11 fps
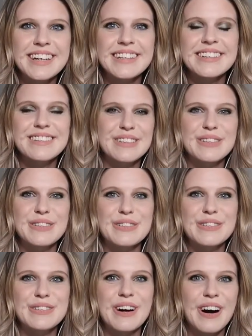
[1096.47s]

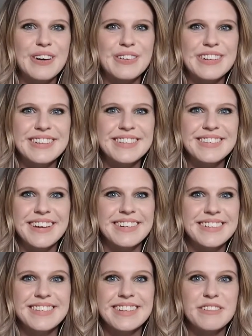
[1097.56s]
into Hogwarts.
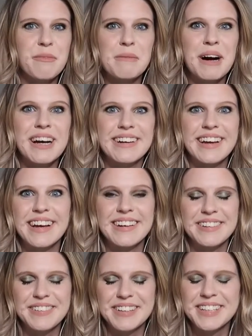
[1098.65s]
In my mind, I can't
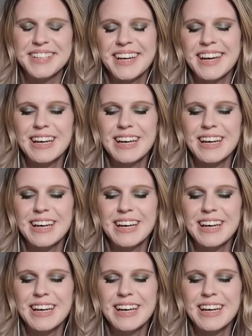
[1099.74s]
do it.